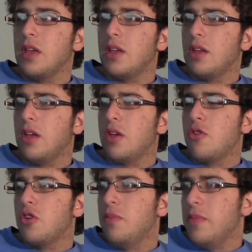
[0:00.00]
it, it
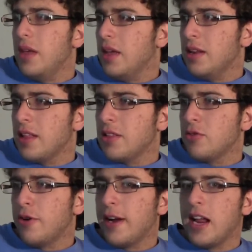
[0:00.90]
could mean that
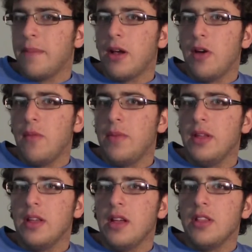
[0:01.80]
they're talking about
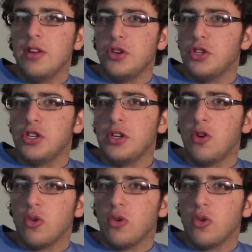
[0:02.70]
maybe the Ninja Steel